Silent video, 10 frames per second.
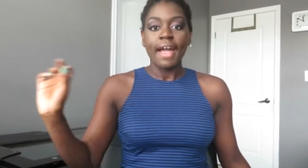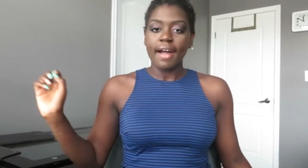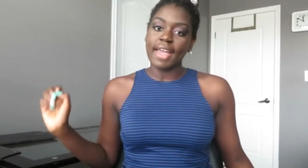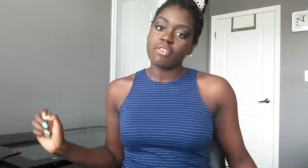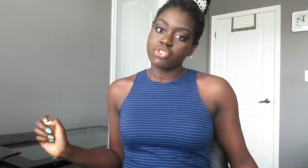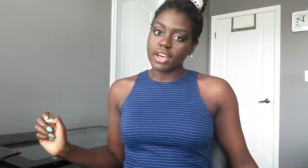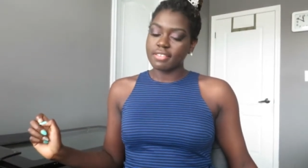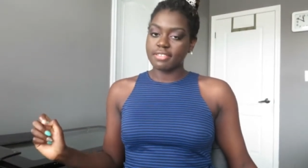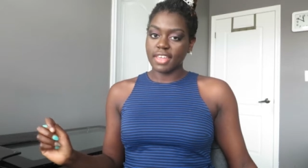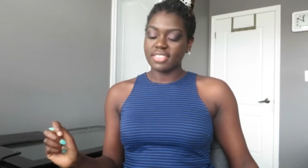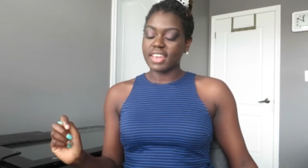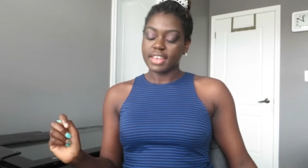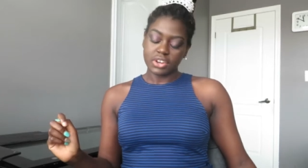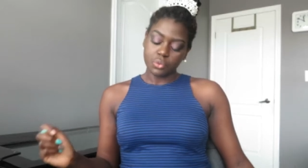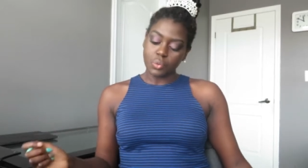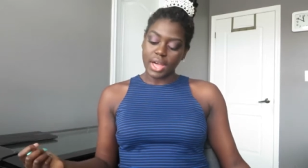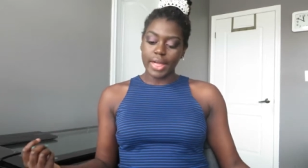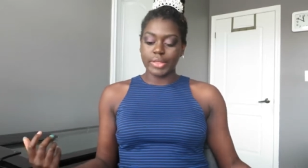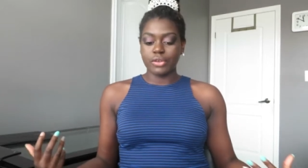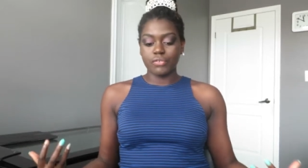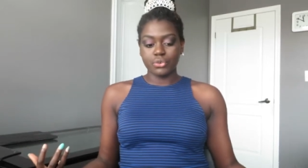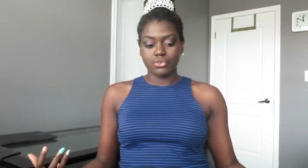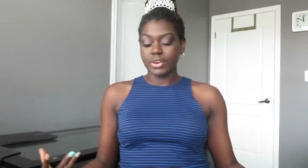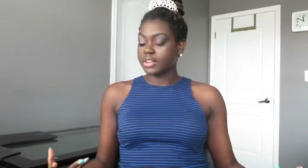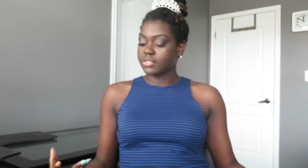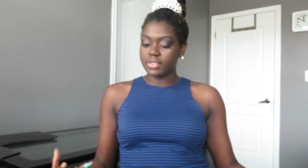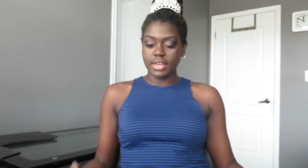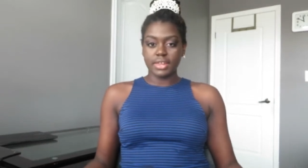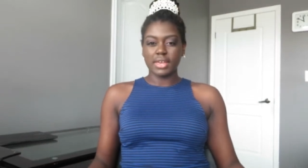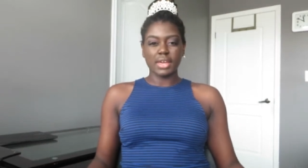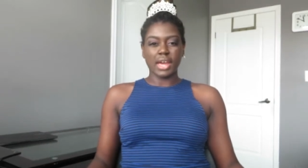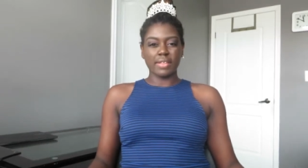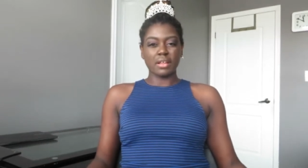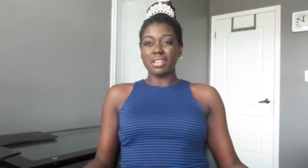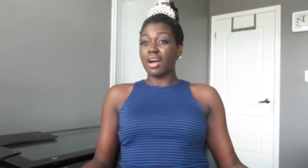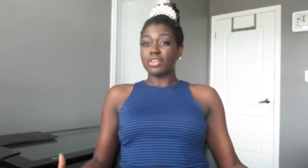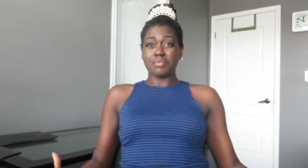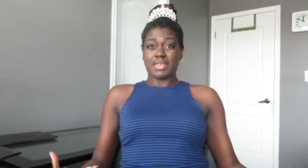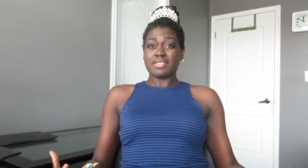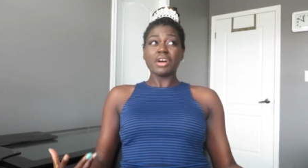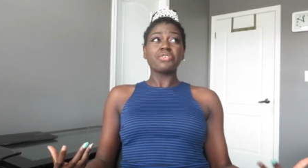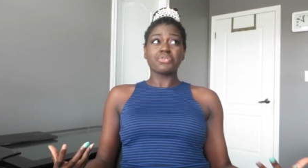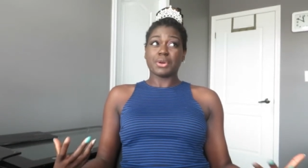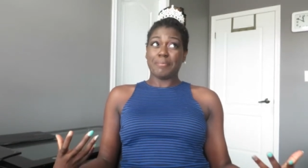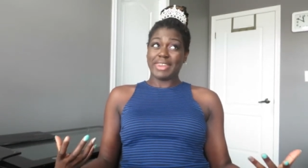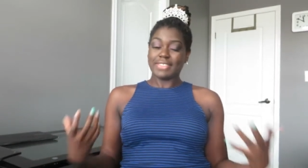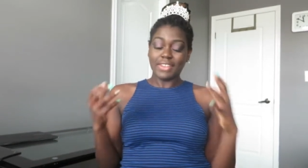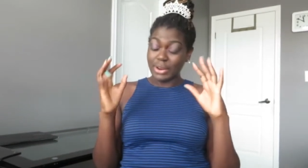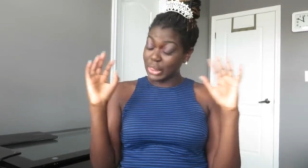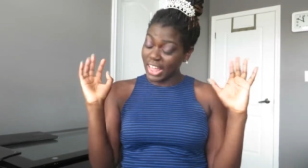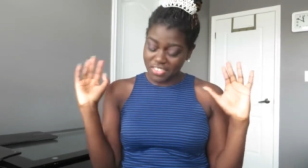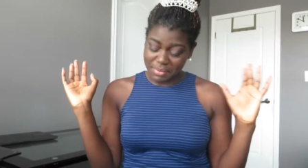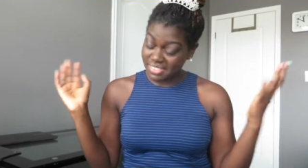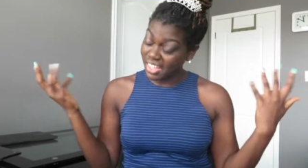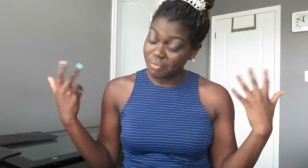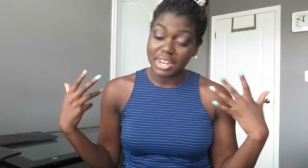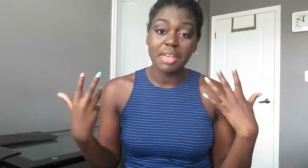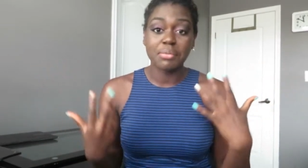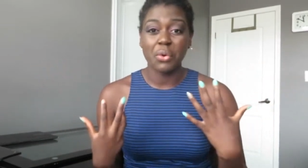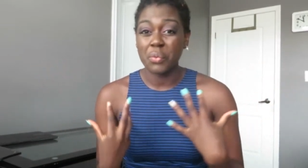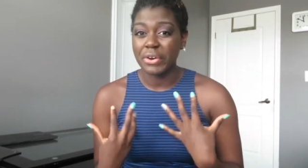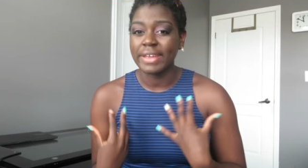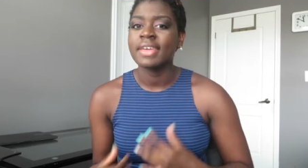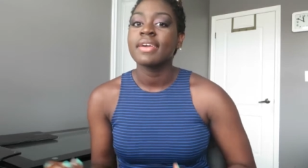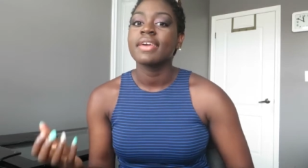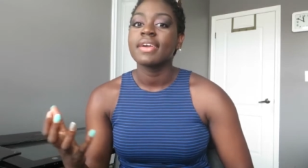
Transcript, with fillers: I have not said that in a while and it feels great to say it again I like lost myself for a minute there I lost myself and I don't worry